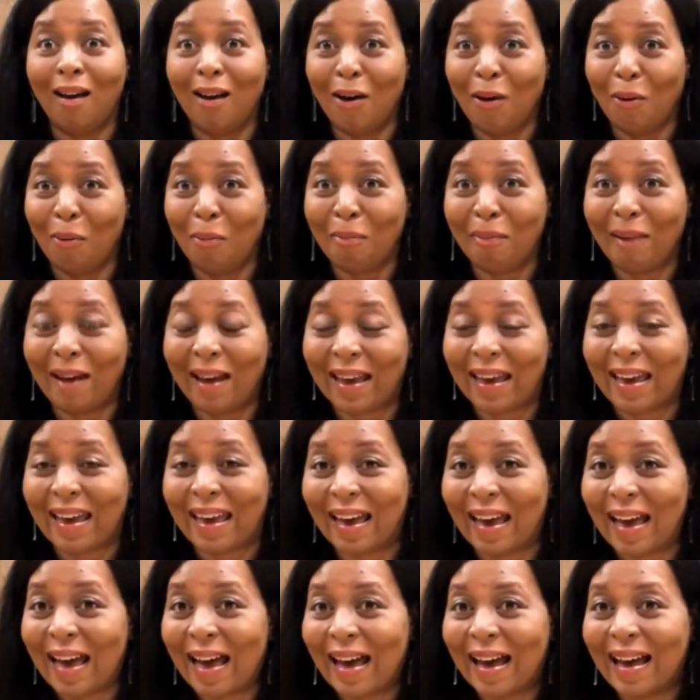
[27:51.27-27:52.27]
oh my
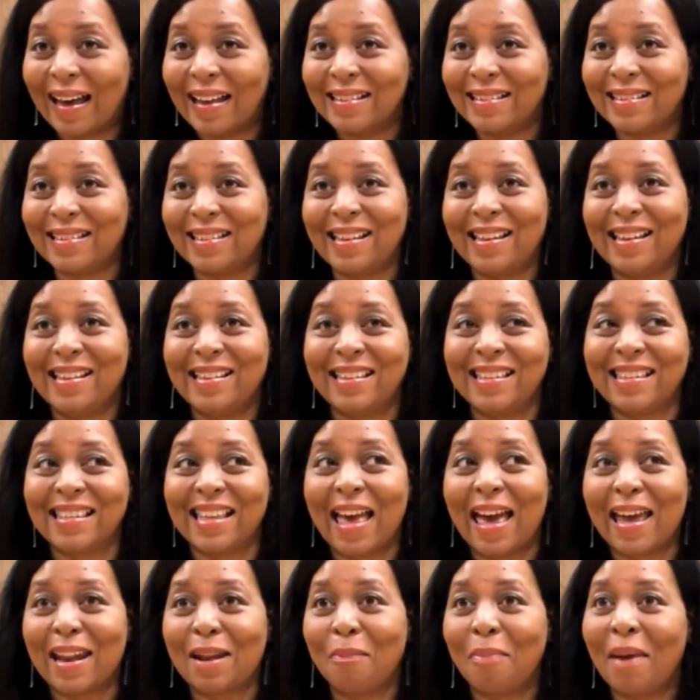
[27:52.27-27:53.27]
gosh, he just
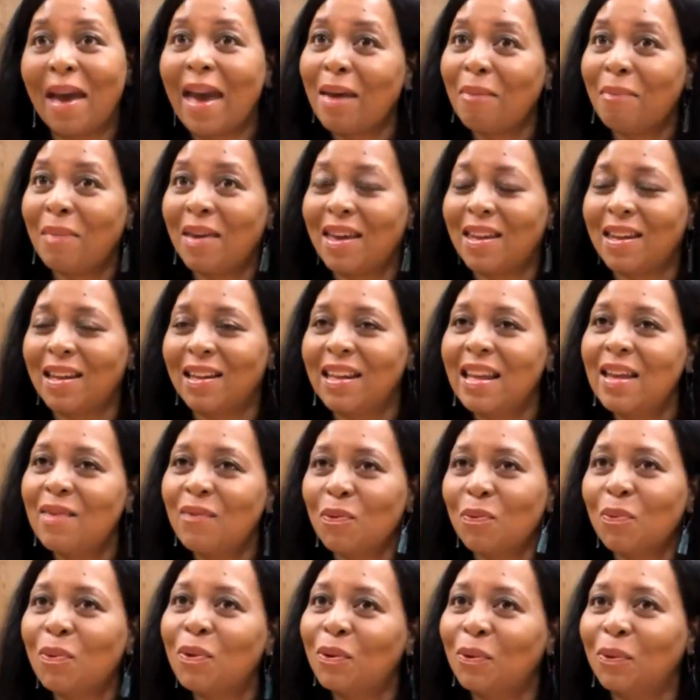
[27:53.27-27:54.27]
had a baby in the
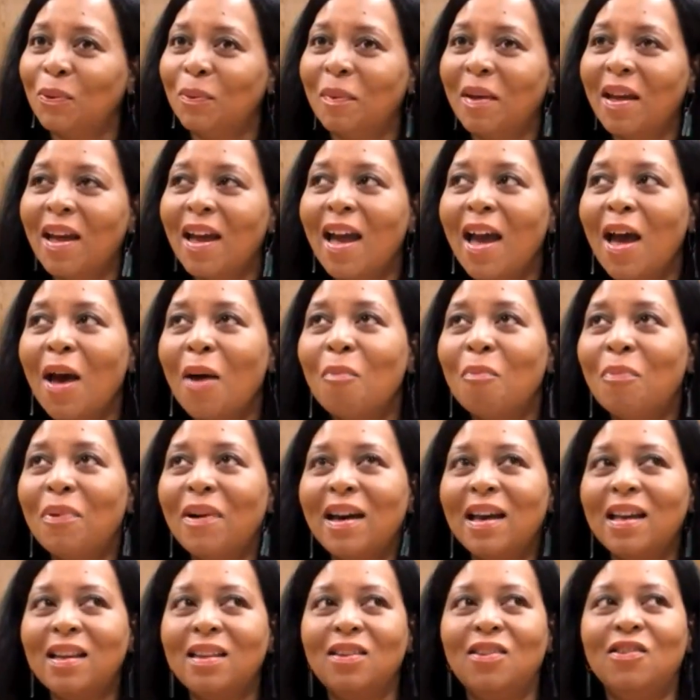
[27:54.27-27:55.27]
living room.
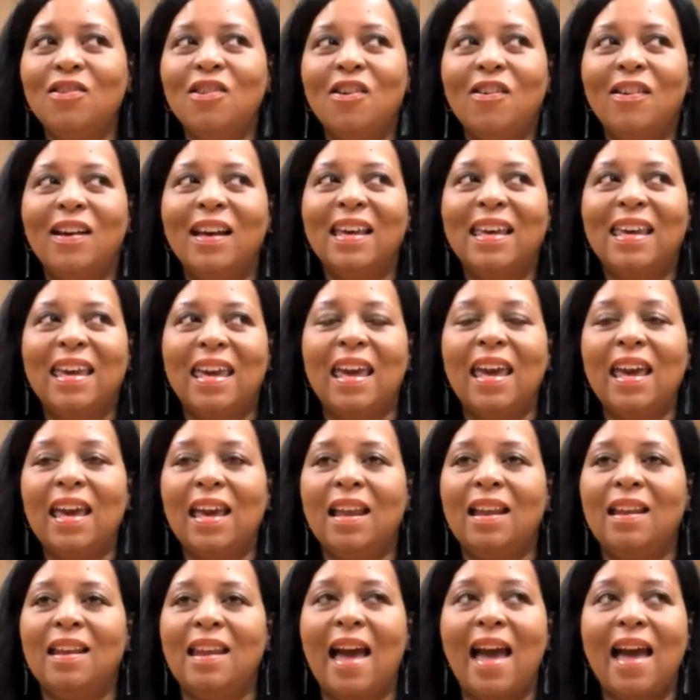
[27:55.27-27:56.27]
But,
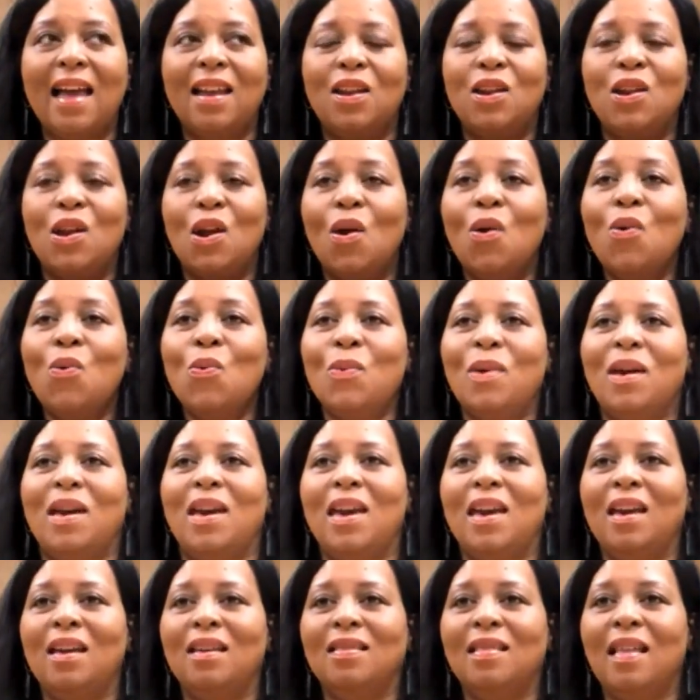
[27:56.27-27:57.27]
again, not
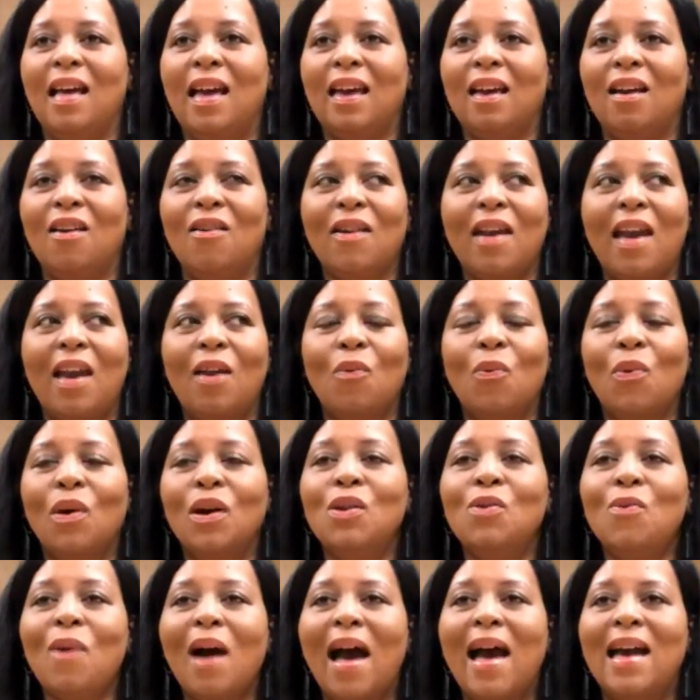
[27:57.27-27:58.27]
knowing, like, okay,
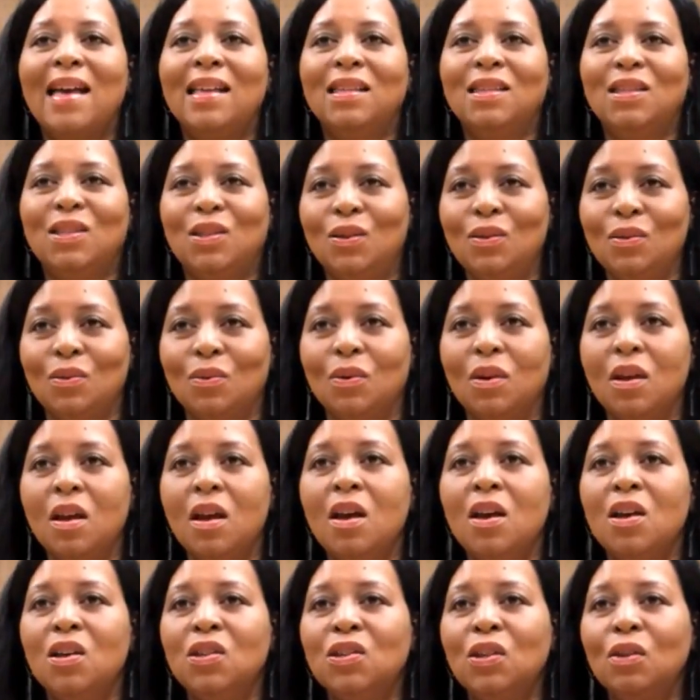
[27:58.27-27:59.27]
what do I do?
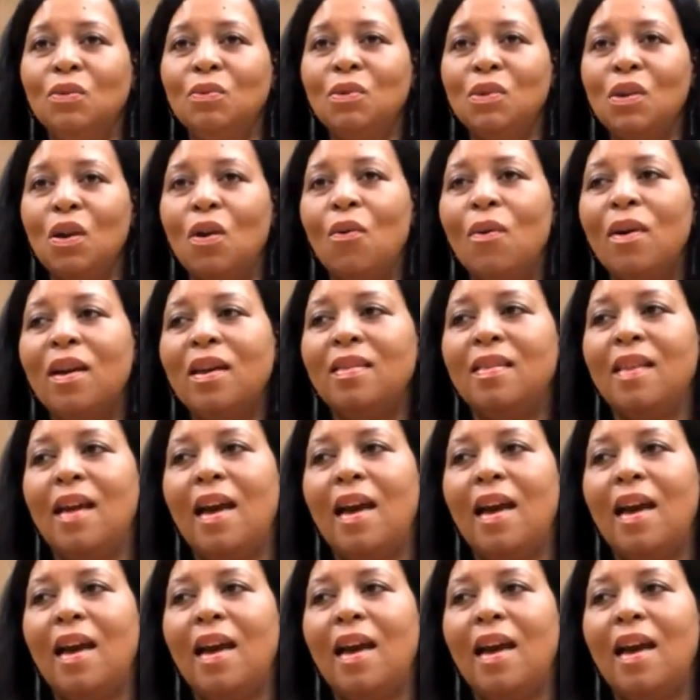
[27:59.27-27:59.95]
So knowing